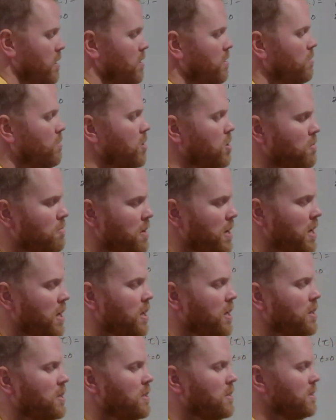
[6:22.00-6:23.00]
which
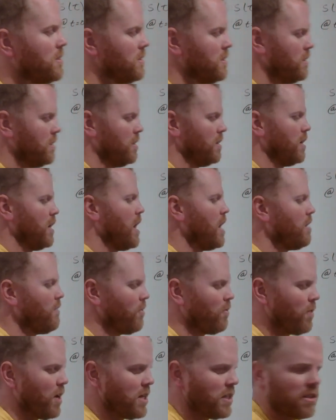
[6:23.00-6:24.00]
means kind of
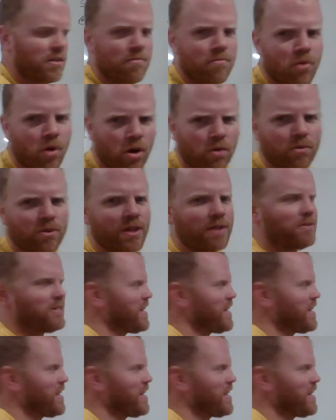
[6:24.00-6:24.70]
erase some work that was